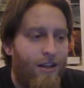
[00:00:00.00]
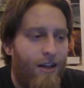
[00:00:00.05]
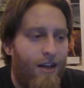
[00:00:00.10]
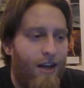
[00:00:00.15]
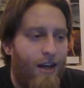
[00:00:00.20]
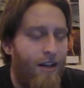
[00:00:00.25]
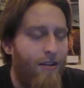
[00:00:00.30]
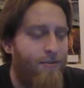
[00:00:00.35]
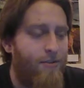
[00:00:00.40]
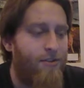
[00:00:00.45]

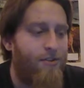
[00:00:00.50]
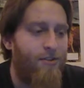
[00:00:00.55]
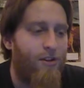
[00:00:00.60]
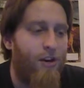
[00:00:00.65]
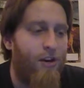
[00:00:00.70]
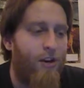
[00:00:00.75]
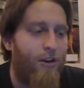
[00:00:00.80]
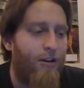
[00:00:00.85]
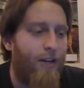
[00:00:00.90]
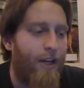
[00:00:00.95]
I'm
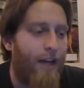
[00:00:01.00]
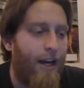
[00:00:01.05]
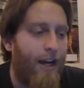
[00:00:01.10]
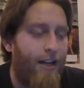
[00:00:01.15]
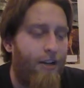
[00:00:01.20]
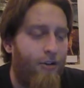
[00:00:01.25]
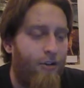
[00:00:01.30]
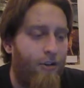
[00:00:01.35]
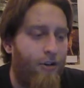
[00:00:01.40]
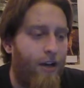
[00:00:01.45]
sorry, I
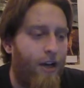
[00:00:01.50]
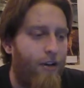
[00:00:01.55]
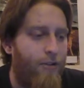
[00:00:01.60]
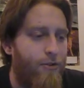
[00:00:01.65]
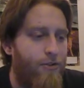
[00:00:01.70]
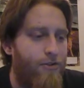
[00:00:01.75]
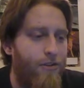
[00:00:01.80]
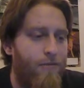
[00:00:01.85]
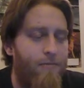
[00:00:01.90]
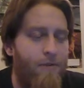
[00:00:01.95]
don't know how
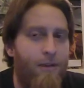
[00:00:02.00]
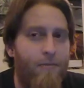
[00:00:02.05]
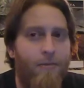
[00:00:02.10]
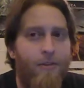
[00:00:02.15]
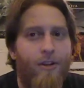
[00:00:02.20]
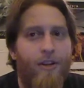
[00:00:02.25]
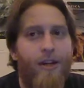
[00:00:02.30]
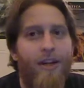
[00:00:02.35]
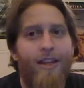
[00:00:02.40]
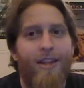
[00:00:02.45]
some people
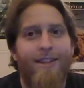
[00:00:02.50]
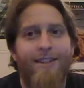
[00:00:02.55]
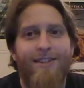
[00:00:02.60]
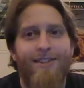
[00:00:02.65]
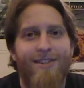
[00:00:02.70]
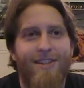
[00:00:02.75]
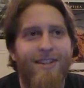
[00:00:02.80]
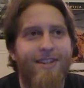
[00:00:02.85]
like this.